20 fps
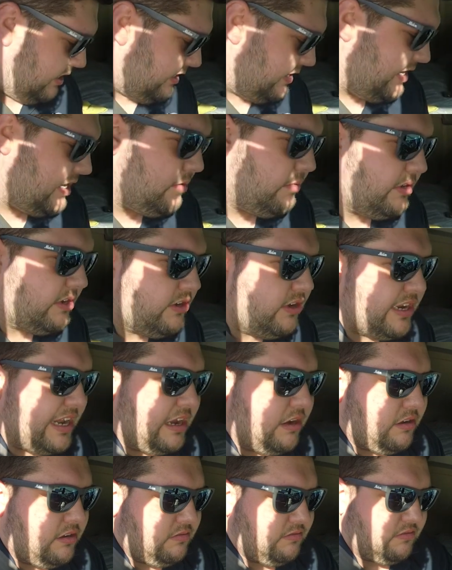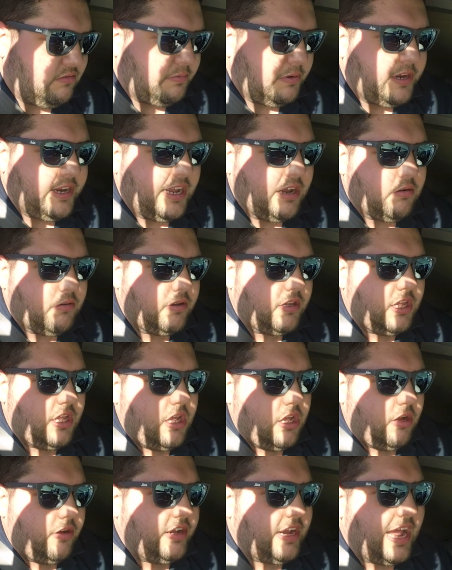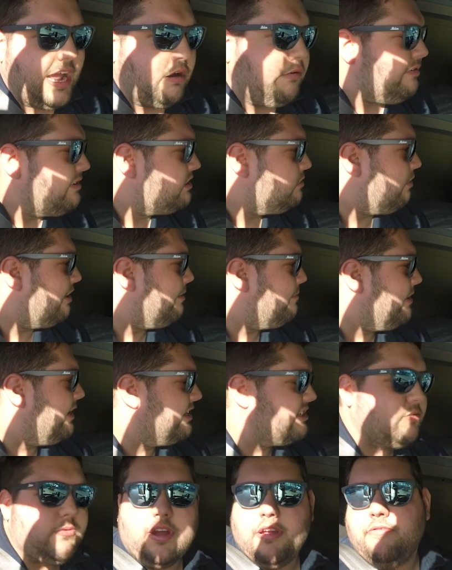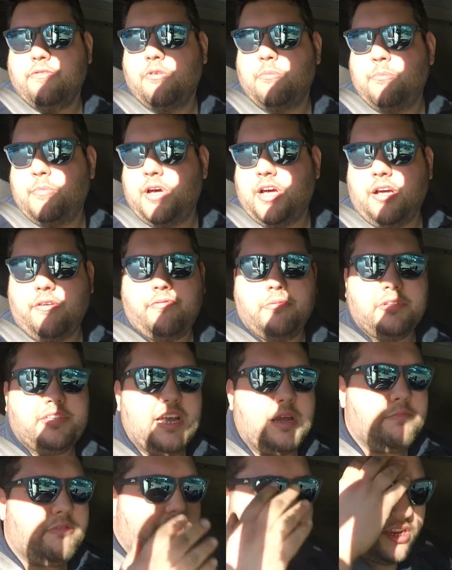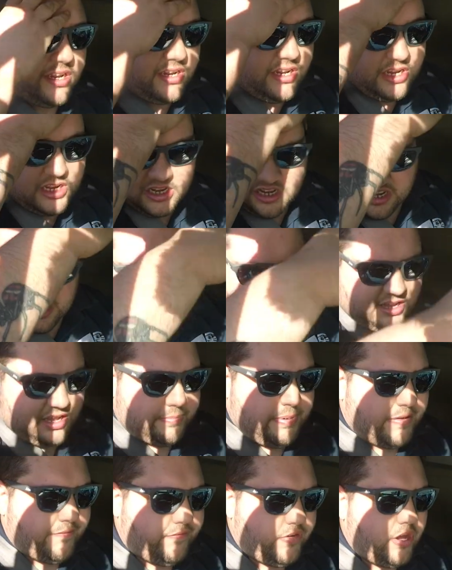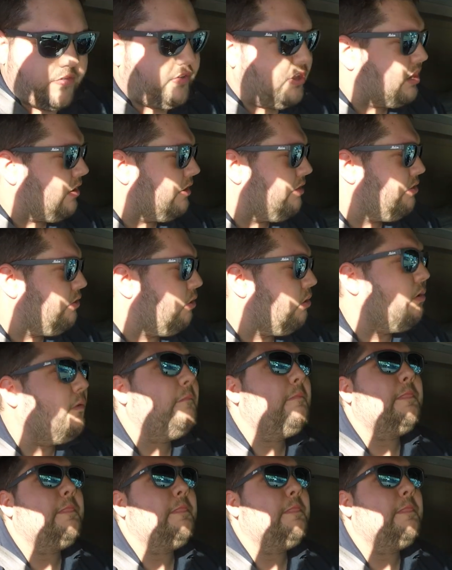Yeah, we're a good hour. Oh, bloody hell! An hour and 20 minutes away from Tetbury, a bit further than I thought.